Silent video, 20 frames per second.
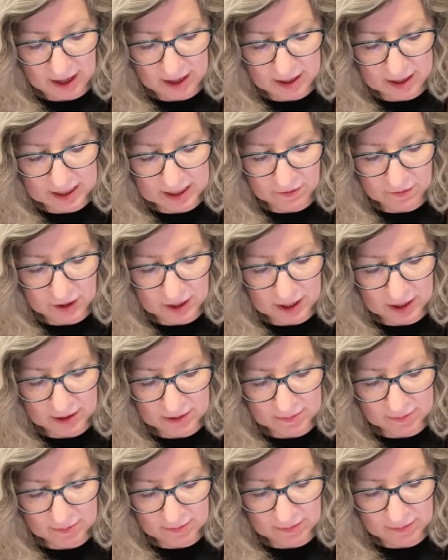different
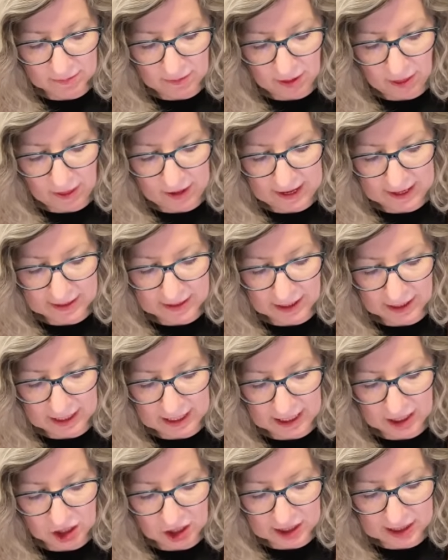things on
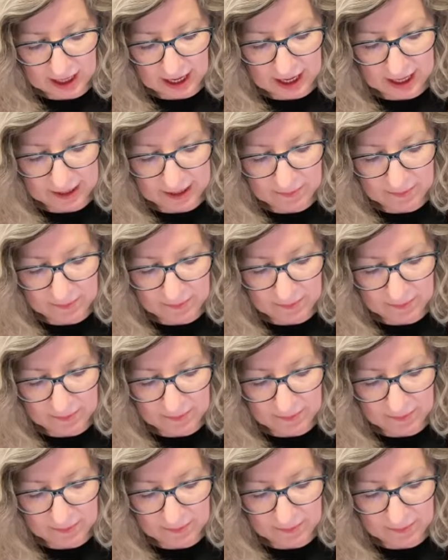each side.